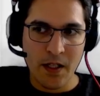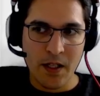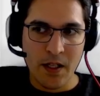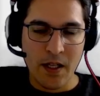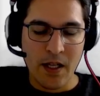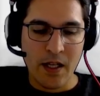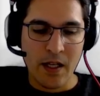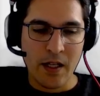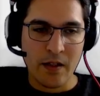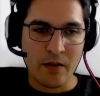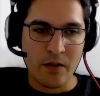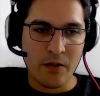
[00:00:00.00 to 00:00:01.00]

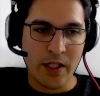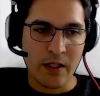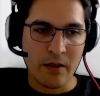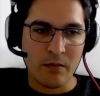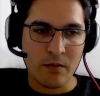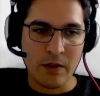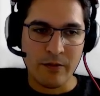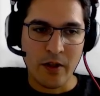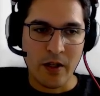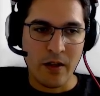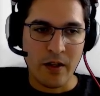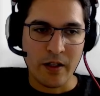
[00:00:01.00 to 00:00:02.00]
and we can
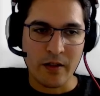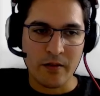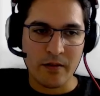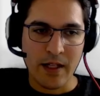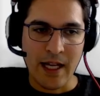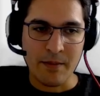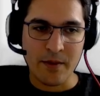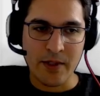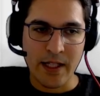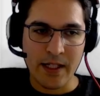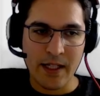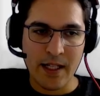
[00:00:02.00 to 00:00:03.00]
define like
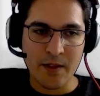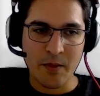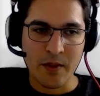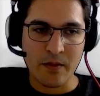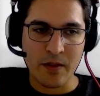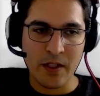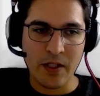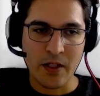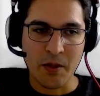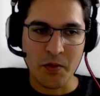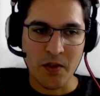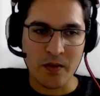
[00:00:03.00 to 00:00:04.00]
abstract class, but here I'm
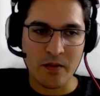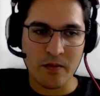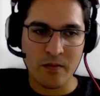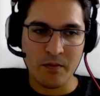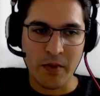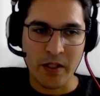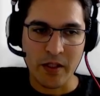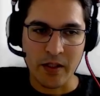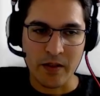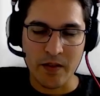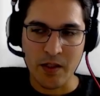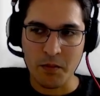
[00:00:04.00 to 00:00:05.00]
just making it
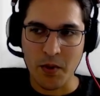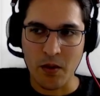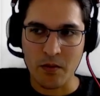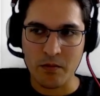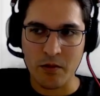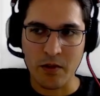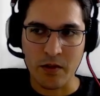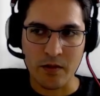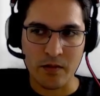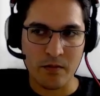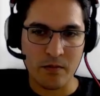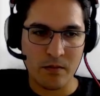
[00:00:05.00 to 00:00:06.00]
simple, just
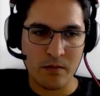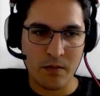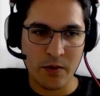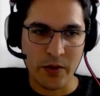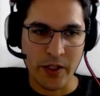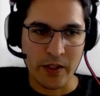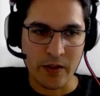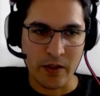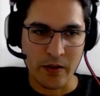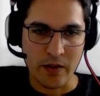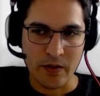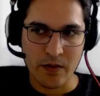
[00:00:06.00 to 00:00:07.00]
creating
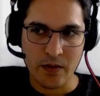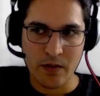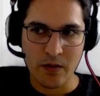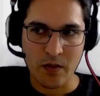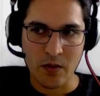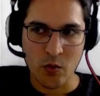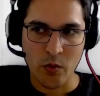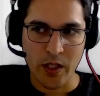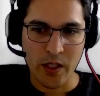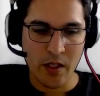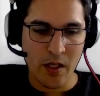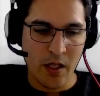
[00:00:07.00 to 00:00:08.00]
this way.
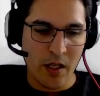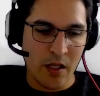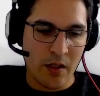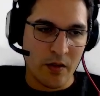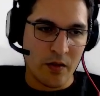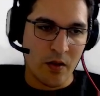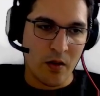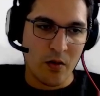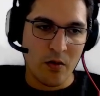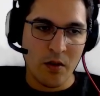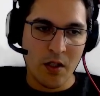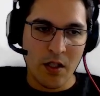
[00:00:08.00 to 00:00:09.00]

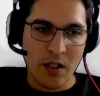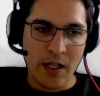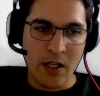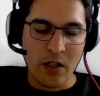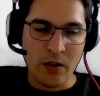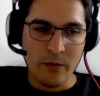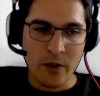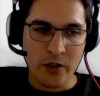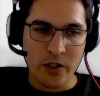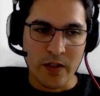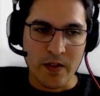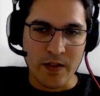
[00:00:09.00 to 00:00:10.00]
So another function
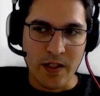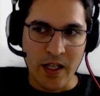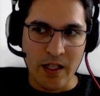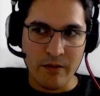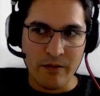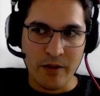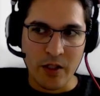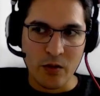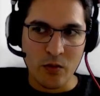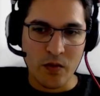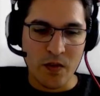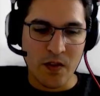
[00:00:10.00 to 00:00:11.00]
is save. We need to
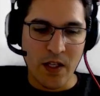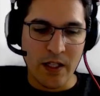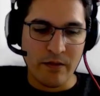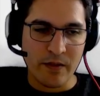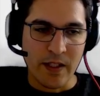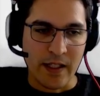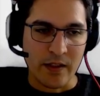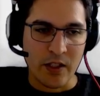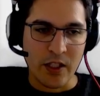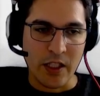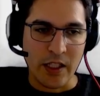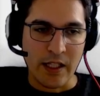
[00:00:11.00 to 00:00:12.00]
save that
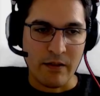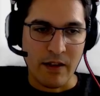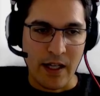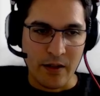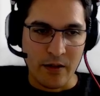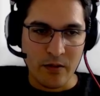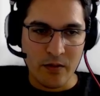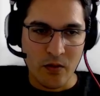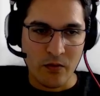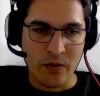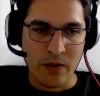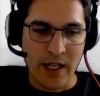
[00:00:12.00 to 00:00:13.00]
key and value. So
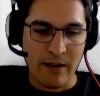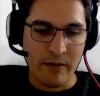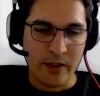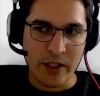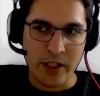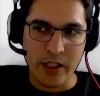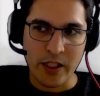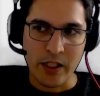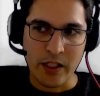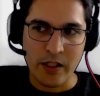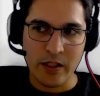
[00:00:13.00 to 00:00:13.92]
we have a key